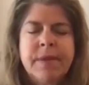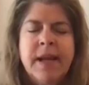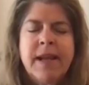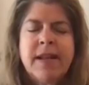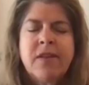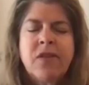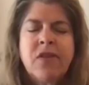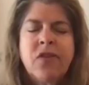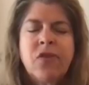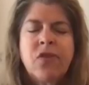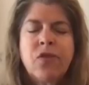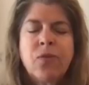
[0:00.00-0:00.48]

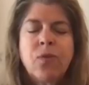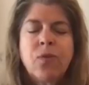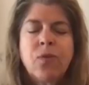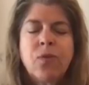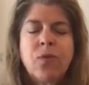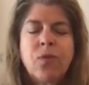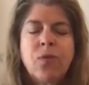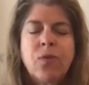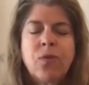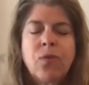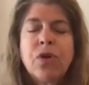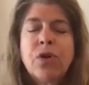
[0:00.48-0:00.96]
and
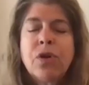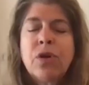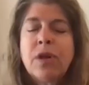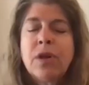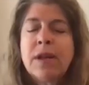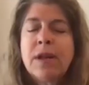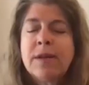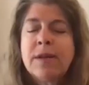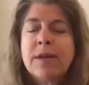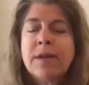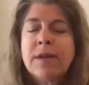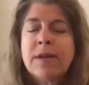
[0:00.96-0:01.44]

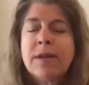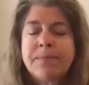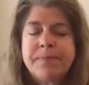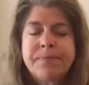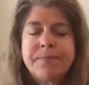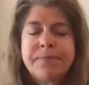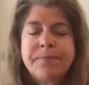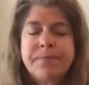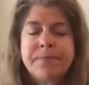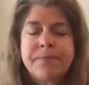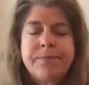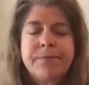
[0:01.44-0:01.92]
swirl
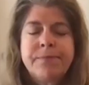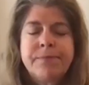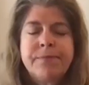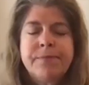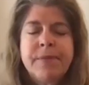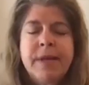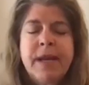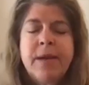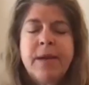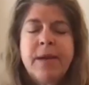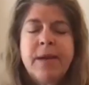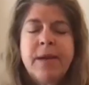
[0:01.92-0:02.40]

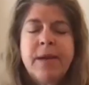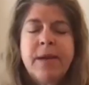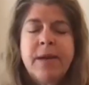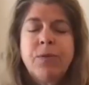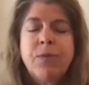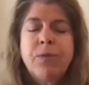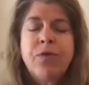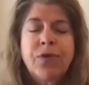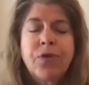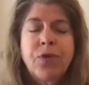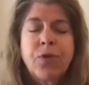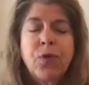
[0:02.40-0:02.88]
and
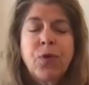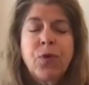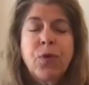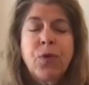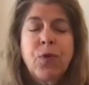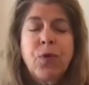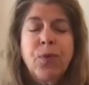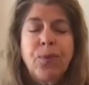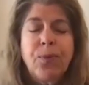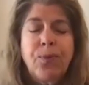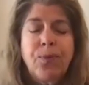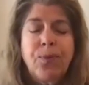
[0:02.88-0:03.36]
move
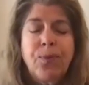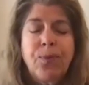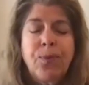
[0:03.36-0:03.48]
through.